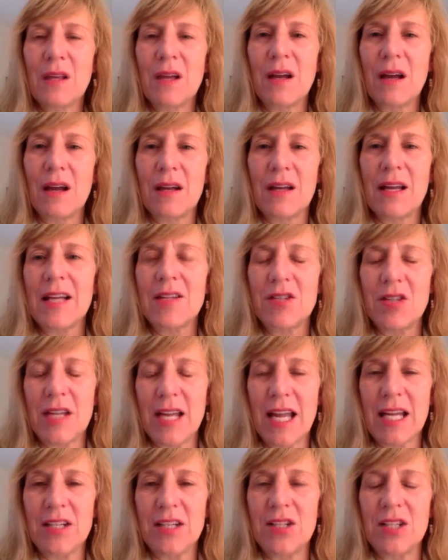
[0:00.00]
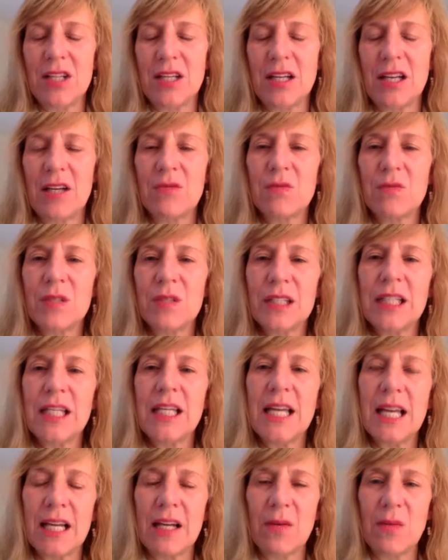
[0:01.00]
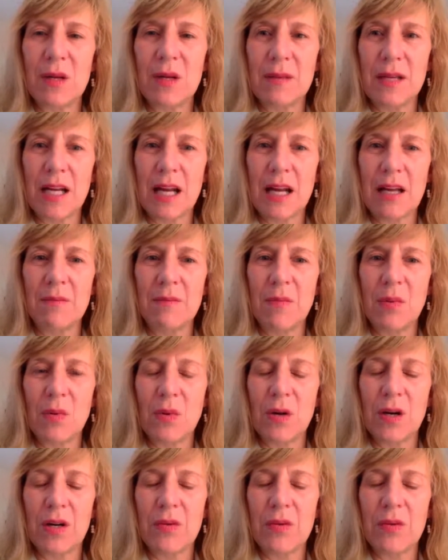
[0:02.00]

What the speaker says: education, and really getting women on board